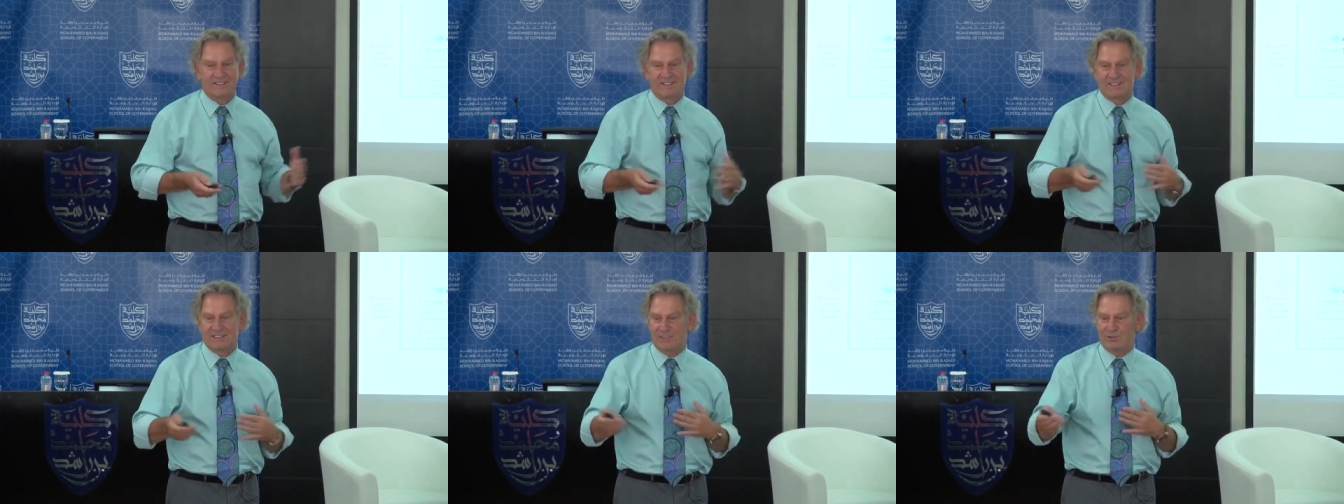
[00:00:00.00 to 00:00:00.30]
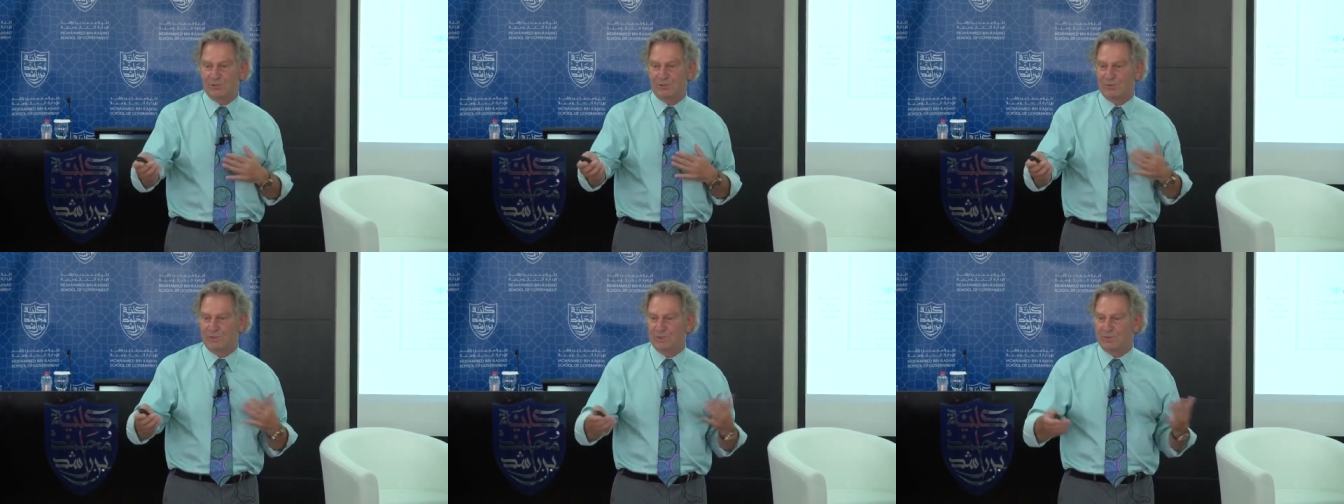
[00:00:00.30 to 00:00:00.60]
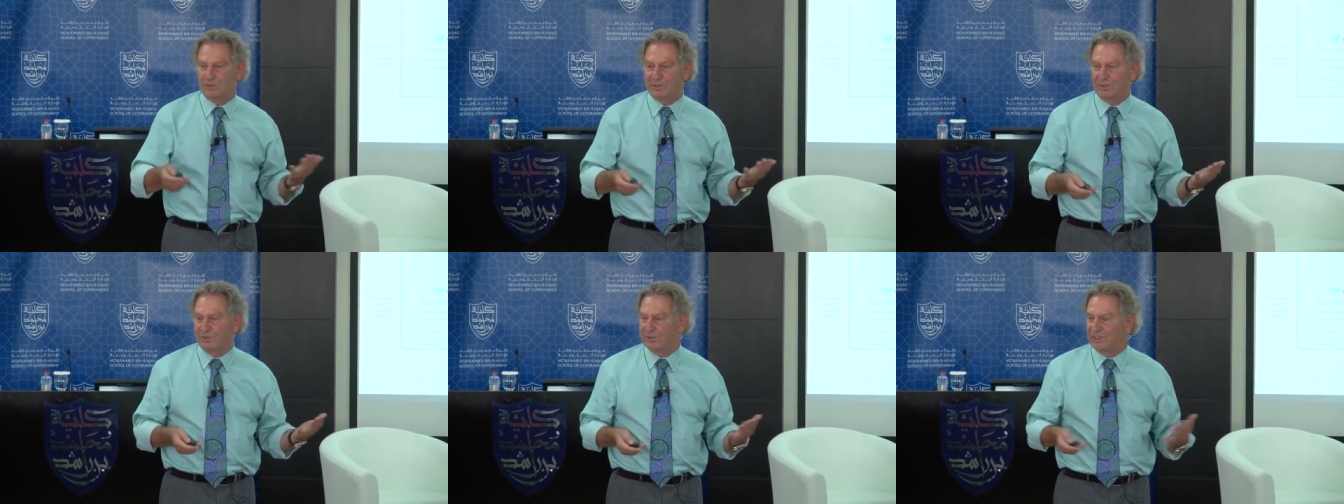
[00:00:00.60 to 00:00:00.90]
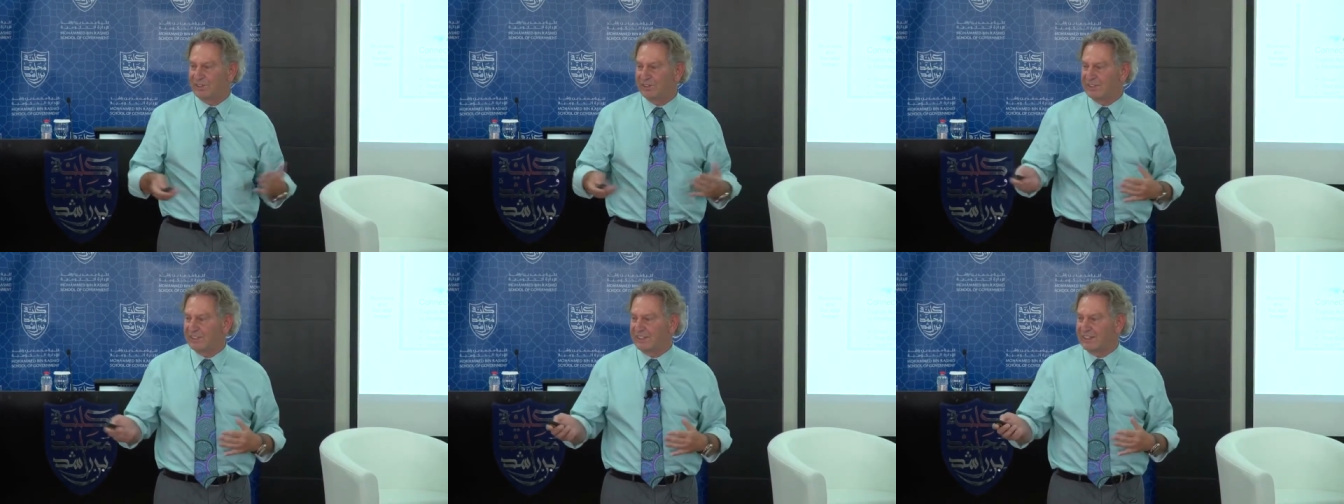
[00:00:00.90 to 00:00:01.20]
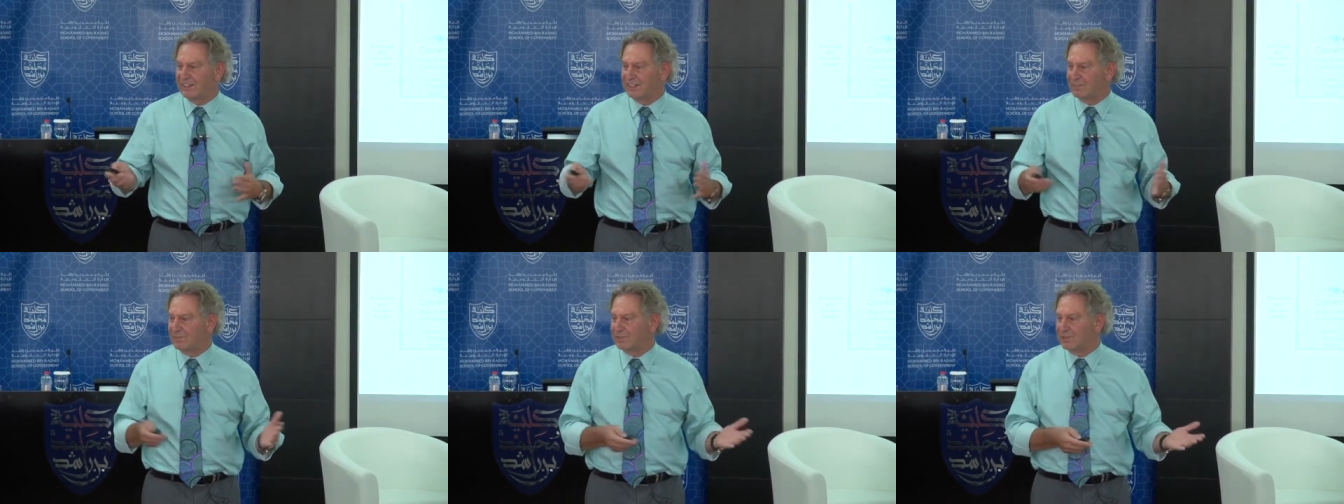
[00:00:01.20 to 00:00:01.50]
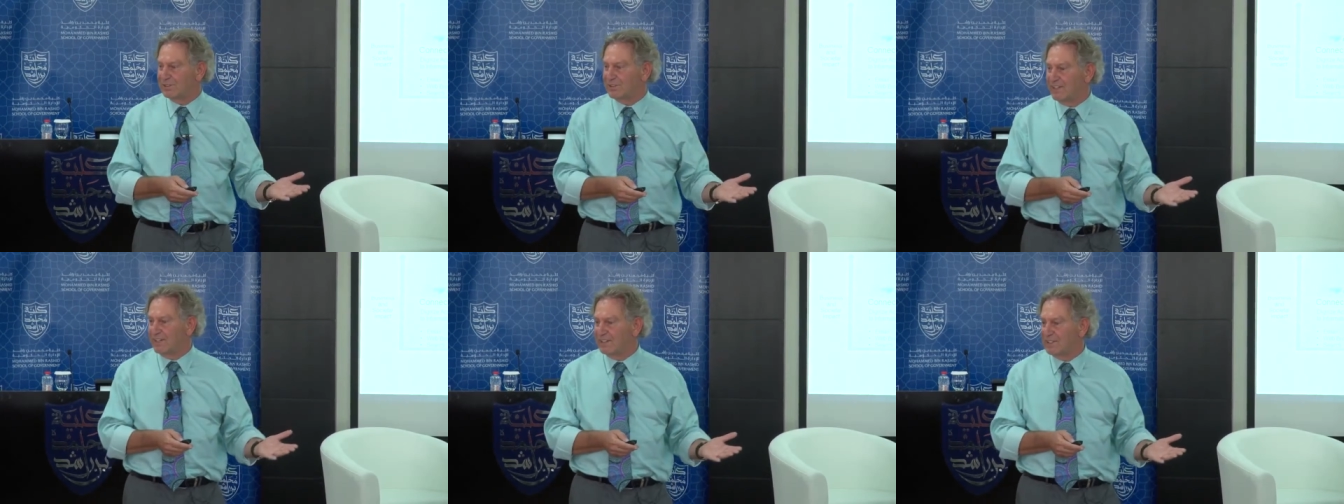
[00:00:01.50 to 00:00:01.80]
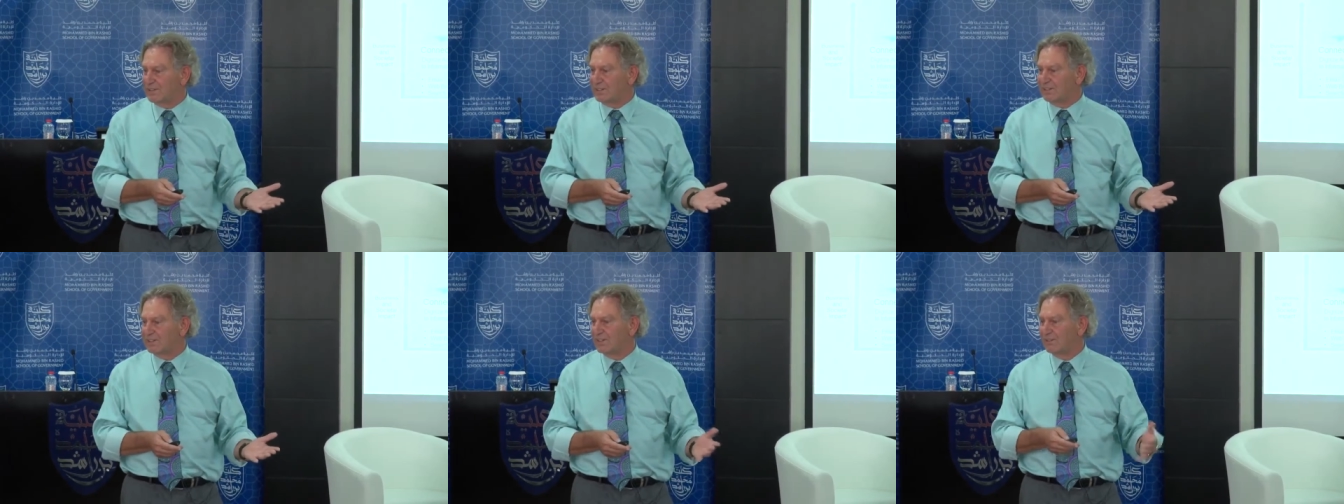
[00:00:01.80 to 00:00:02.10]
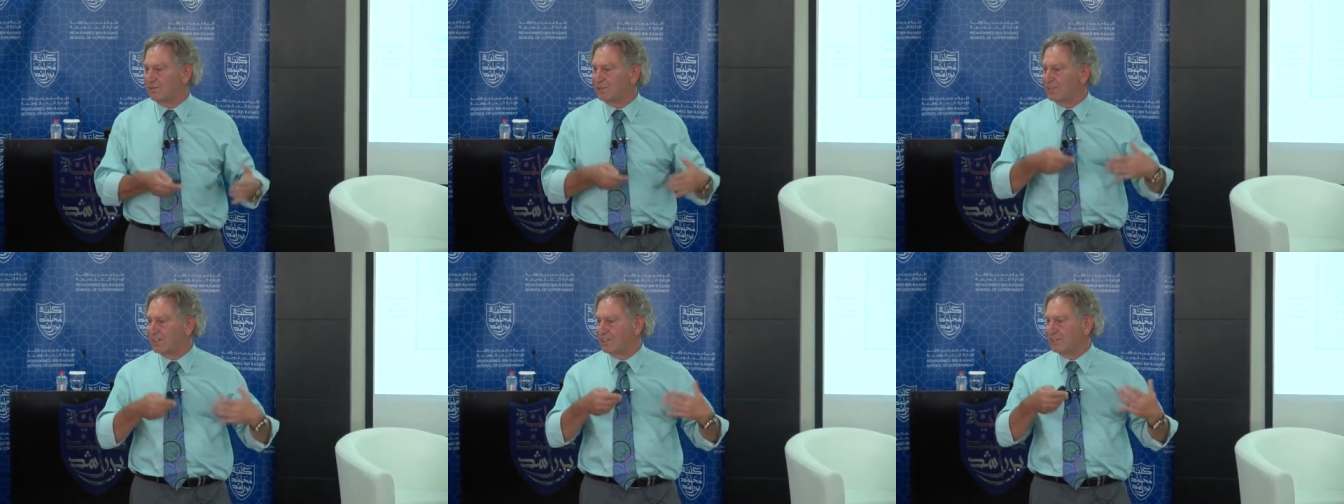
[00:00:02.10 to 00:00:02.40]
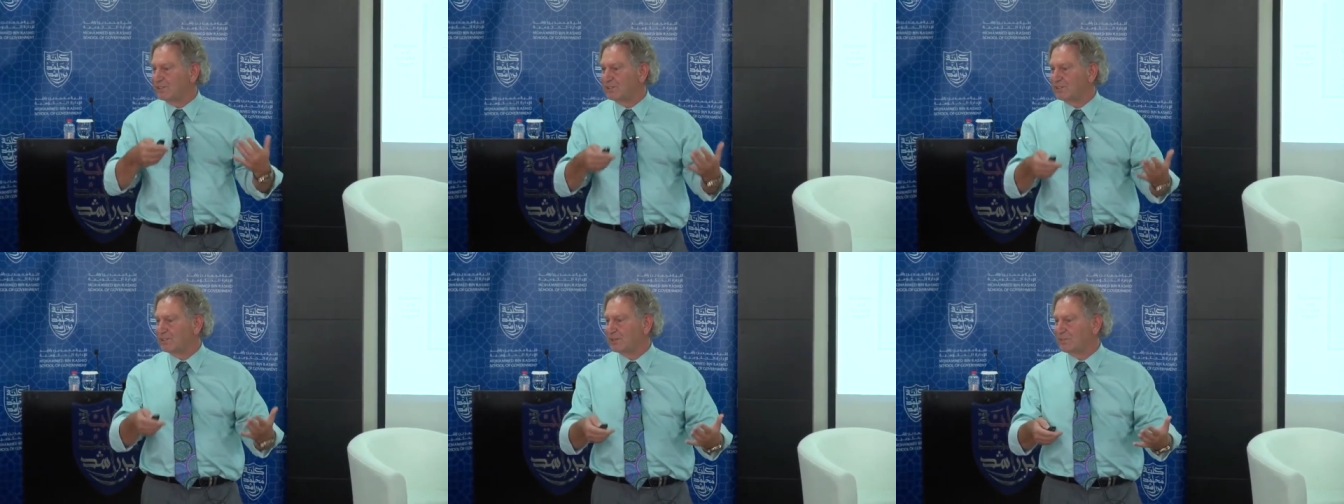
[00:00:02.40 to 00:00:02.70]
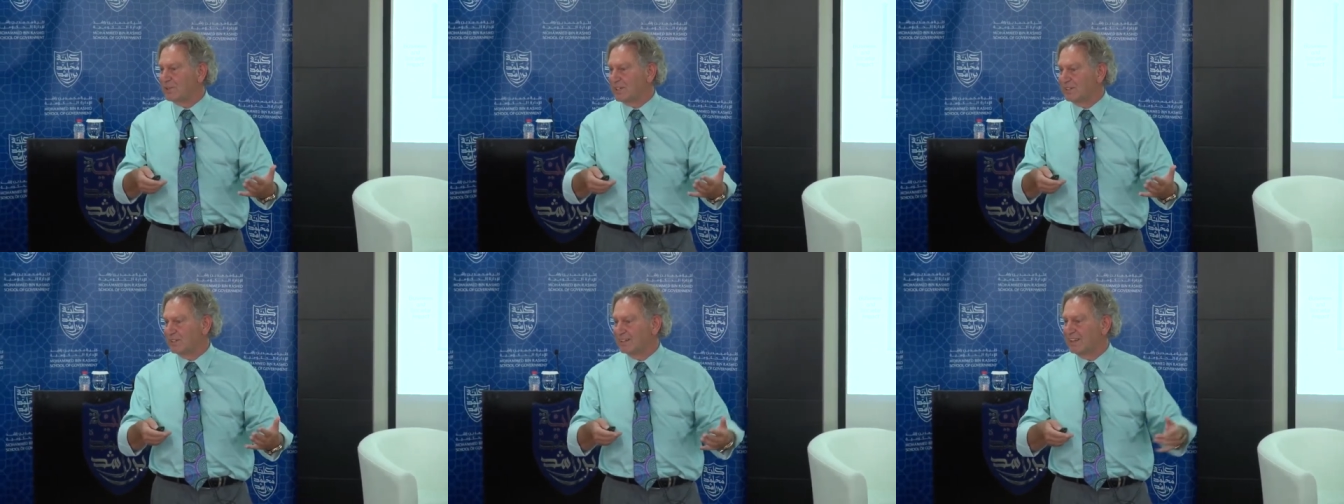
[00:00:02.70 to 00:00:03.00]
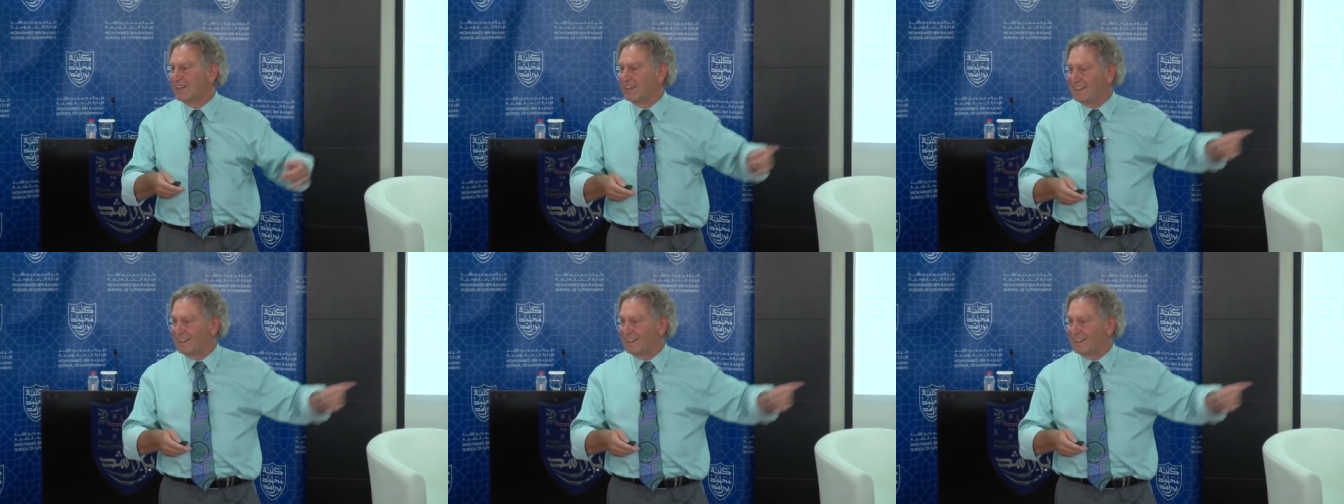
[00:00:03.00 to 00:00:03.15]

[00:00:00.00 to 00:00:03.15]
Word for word: I see what people appreciate and what they not and what they talk about.